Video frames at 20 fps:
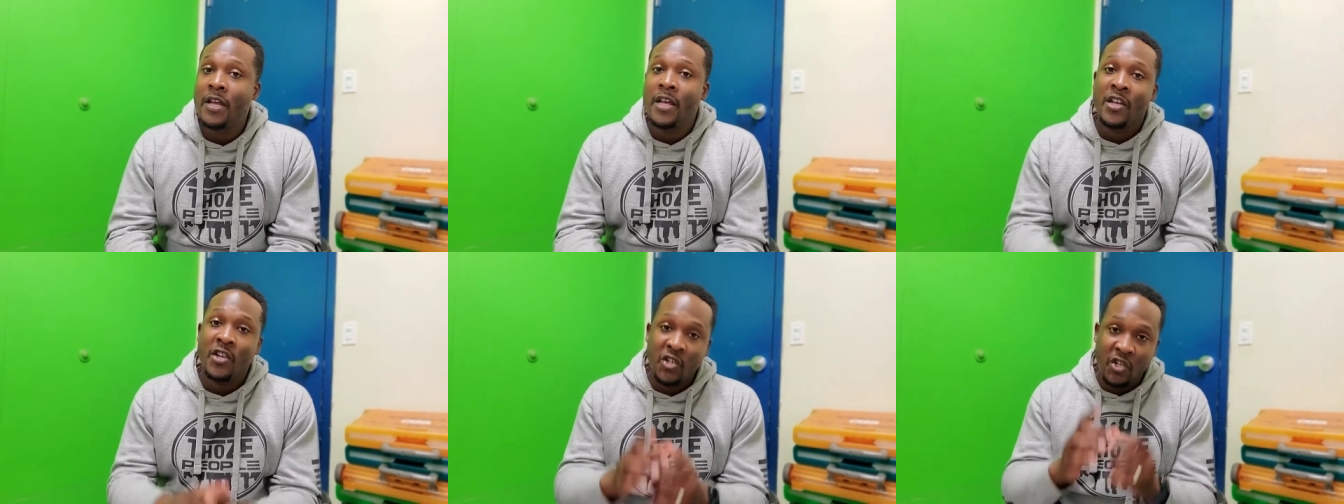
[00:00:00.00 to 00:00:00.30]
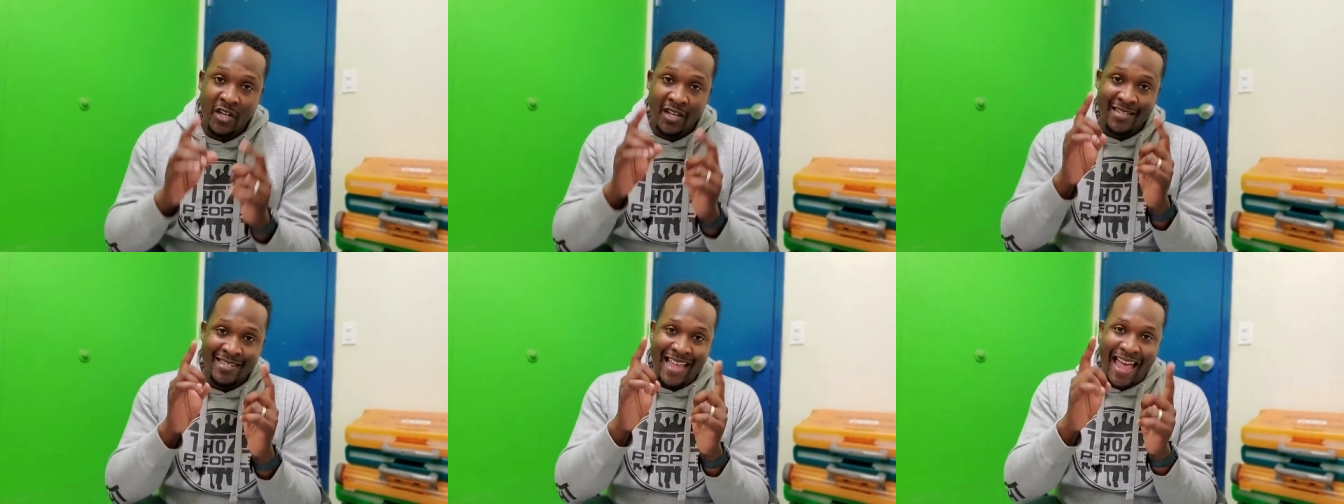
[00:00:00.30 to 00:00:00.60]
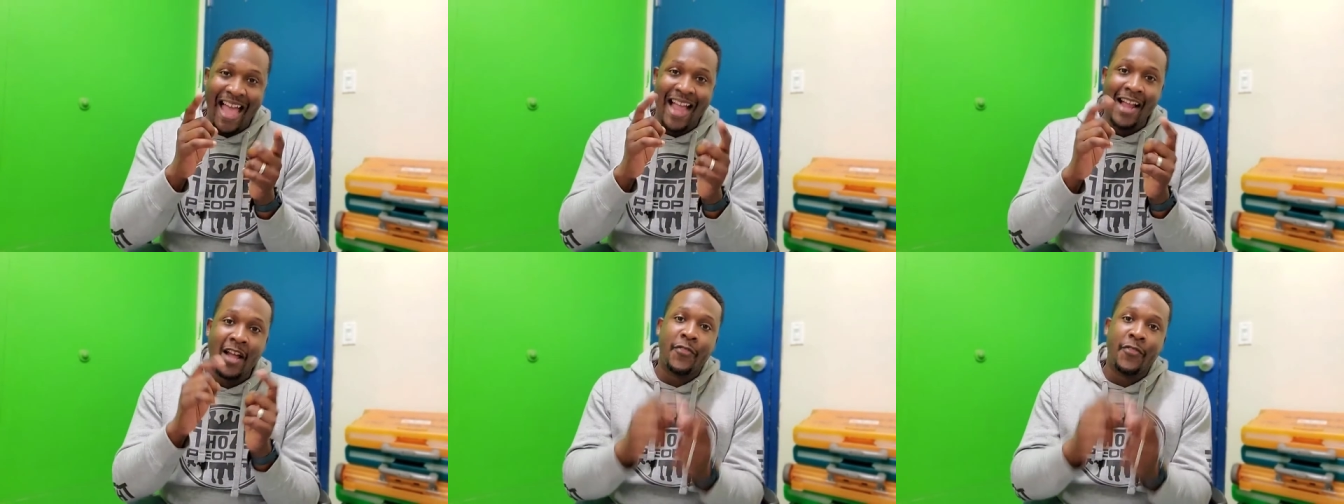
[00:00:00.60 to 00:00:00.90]
She is
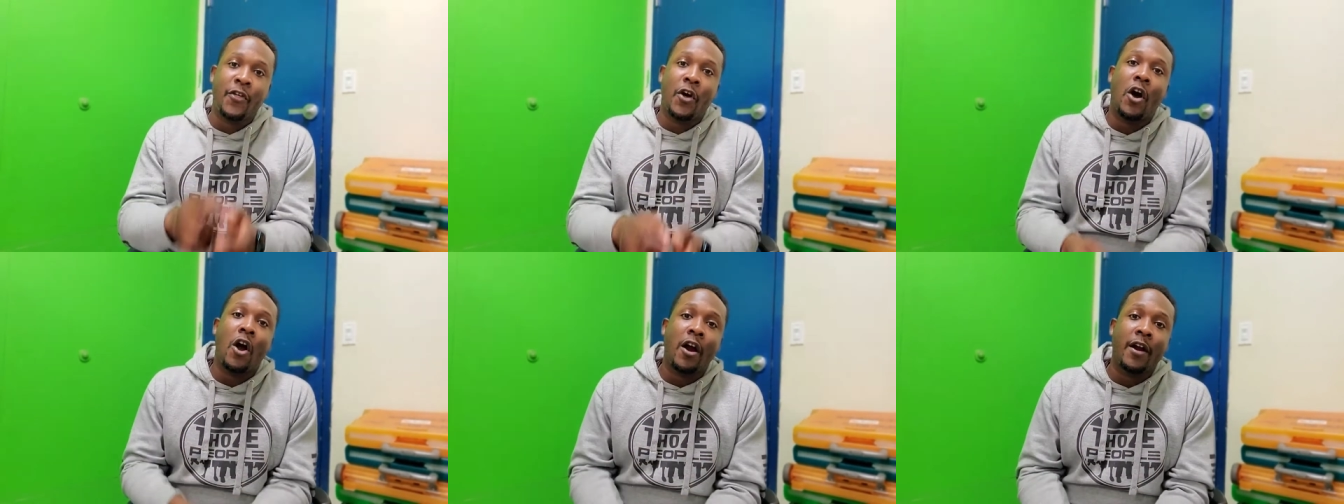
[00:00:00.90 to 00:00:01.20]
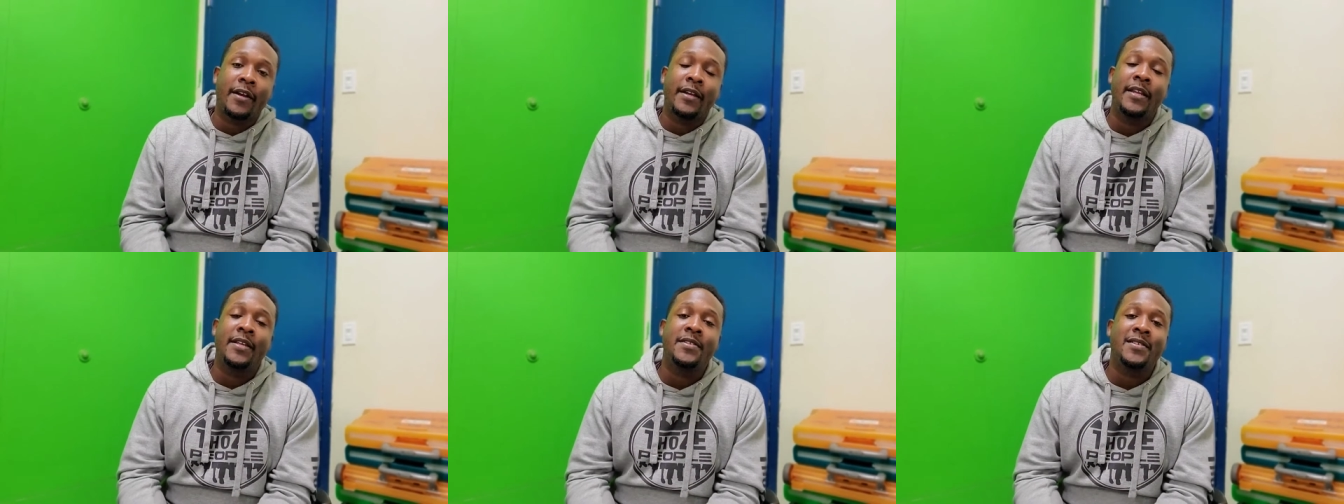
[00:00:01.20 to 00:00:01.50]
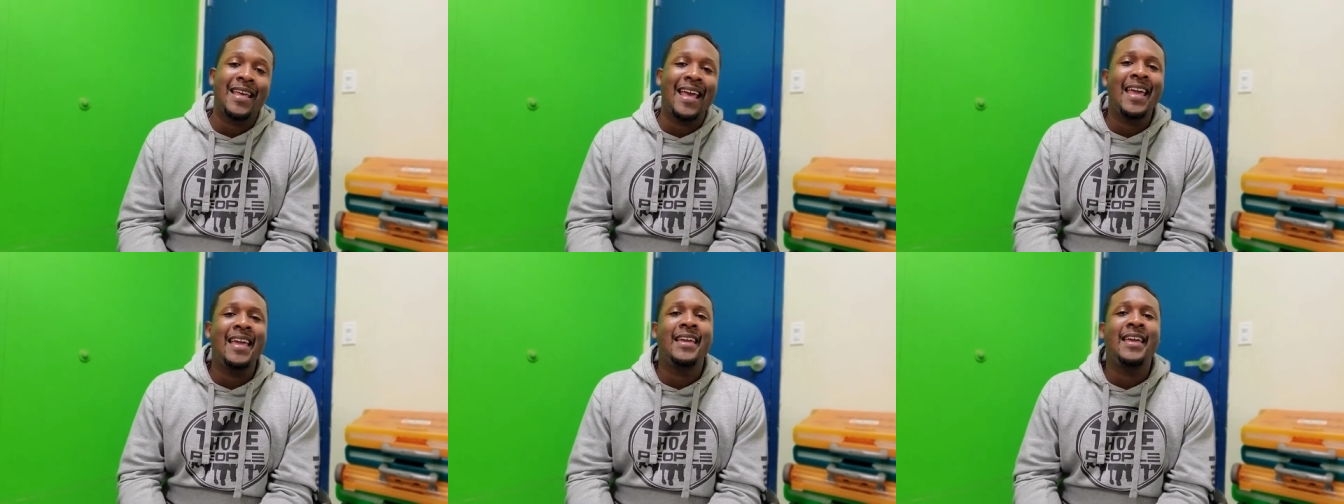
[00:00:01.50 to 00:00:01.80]
Agatha Harkness,
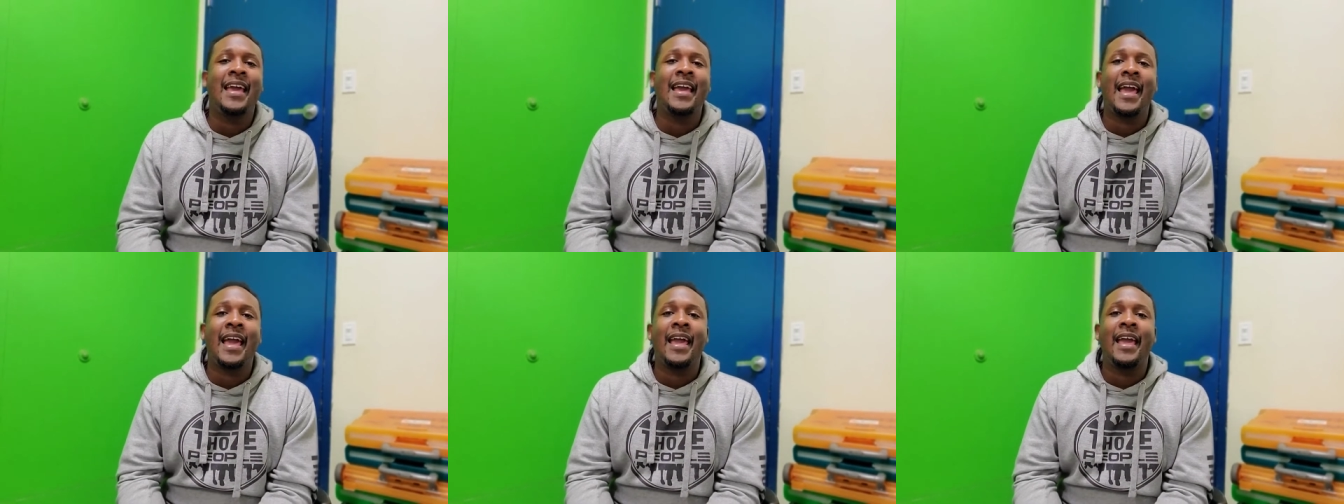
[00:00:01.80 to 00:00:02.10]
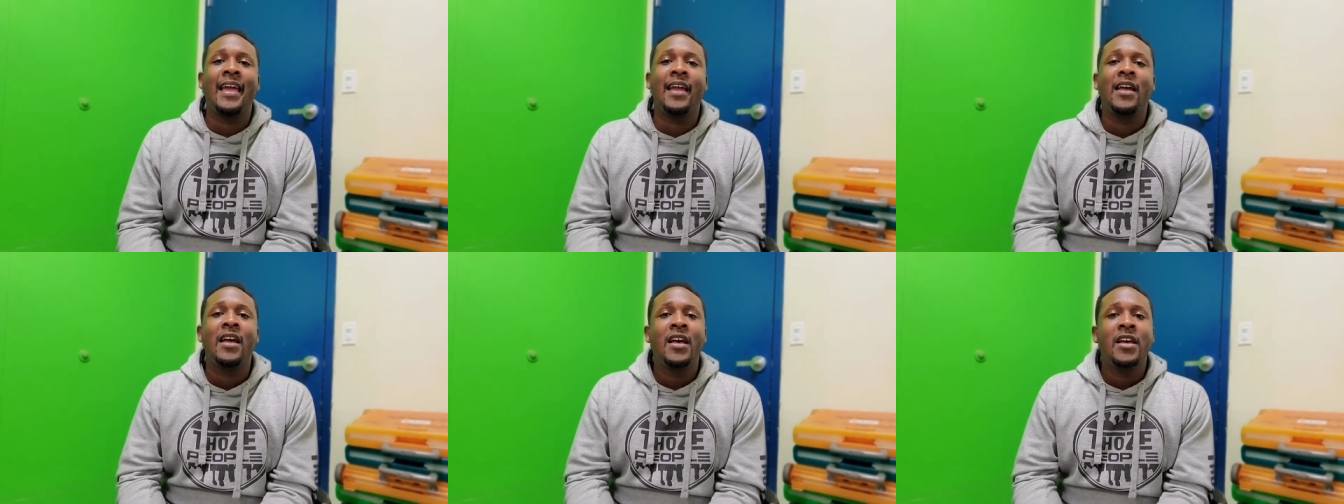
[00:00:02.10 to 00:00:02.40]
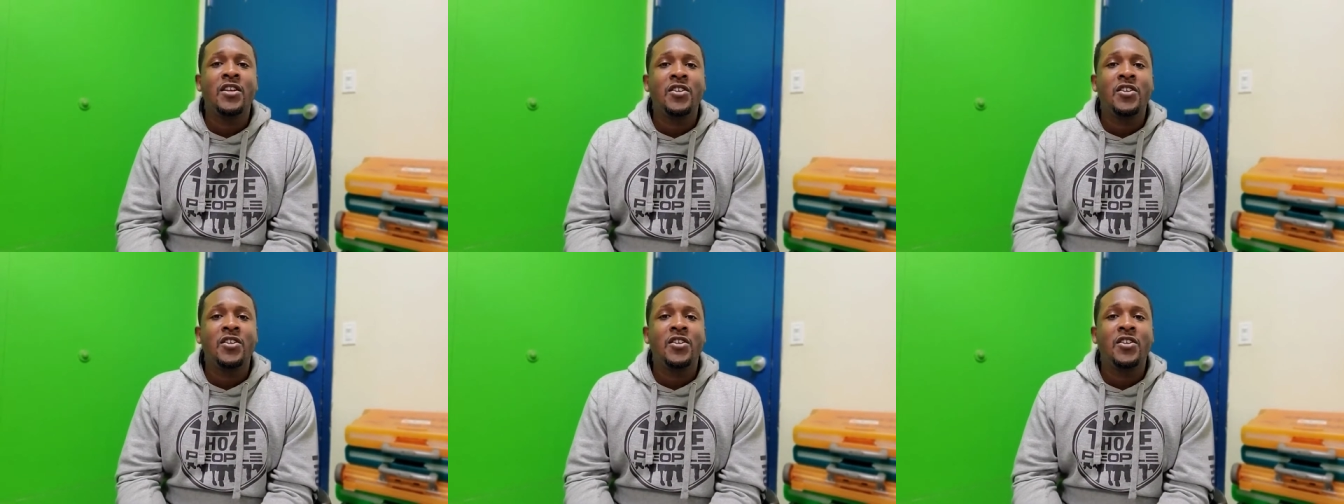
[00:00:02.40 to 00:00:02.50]
aka